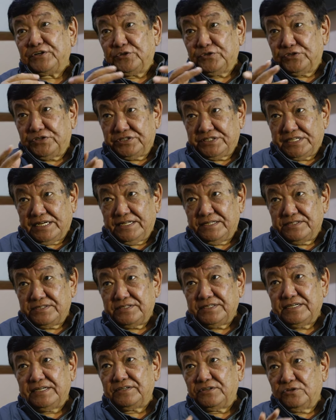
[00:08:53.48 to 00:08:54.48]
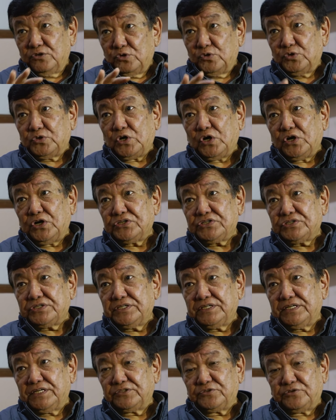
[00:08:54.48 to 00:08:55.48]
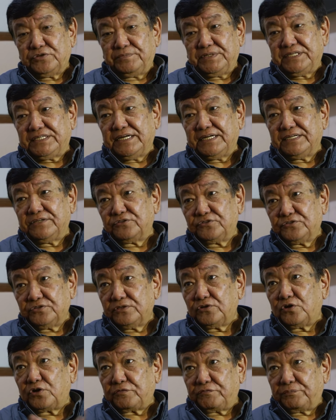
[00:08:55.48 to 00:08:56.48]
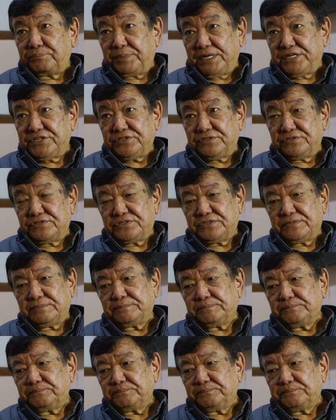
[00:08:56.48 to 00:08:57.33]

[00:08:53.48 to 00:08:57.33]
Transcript: good results and low cost and could be done to a lot of patients.